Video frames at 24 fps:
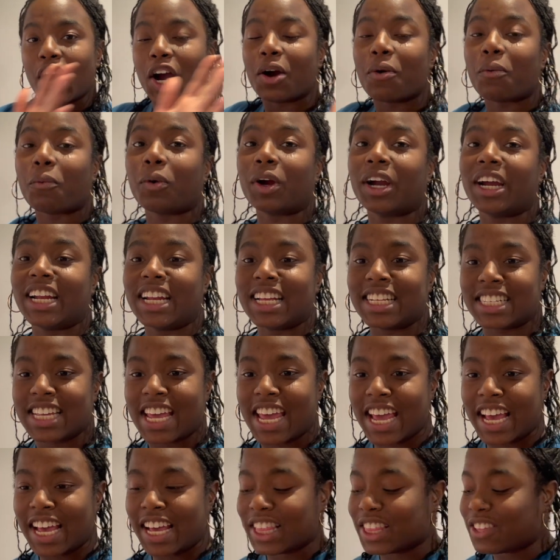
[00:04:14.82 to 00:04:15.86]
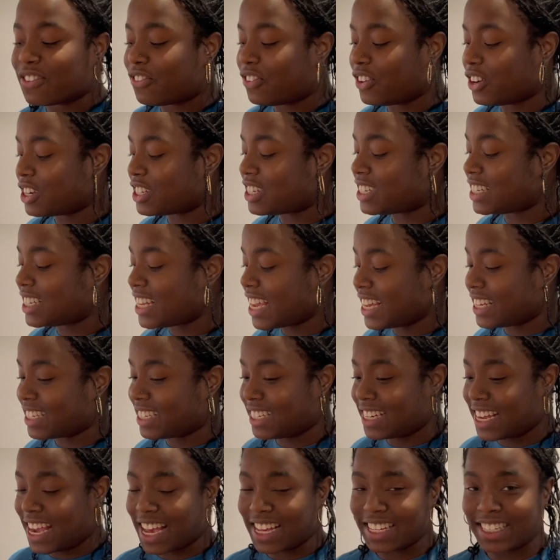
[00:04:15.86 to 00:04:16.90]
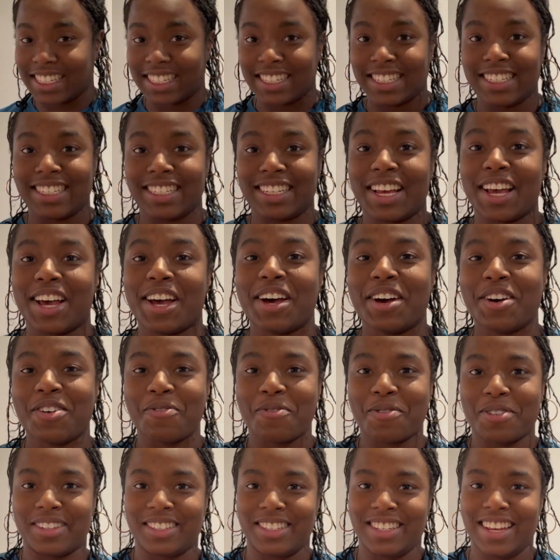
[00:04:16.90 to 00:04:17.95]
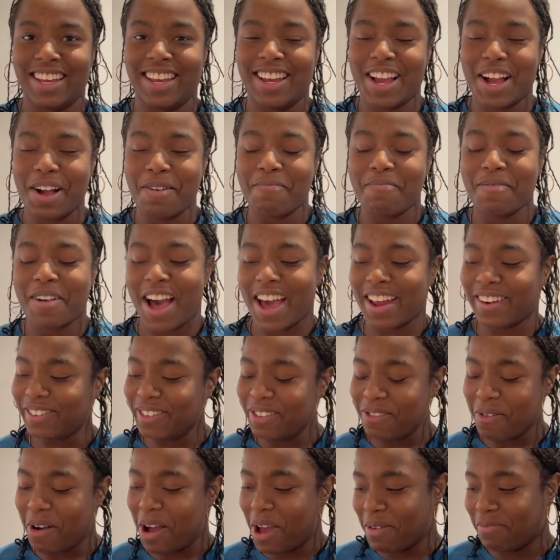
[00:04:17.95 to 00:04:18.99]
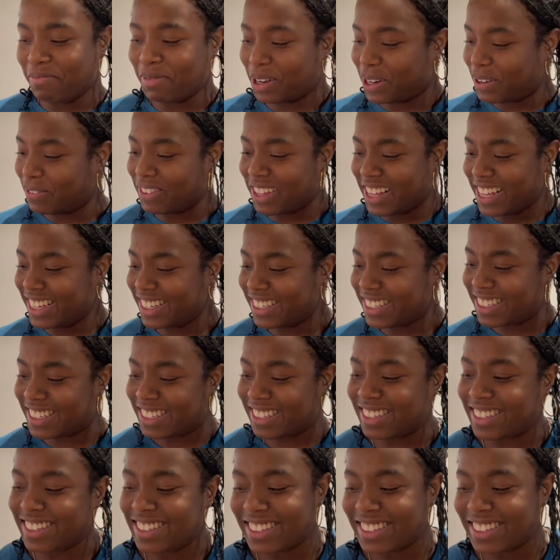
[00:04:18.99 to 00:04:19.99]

we're gonna take the first taste test. We'll see. I don't know why I'm nervous.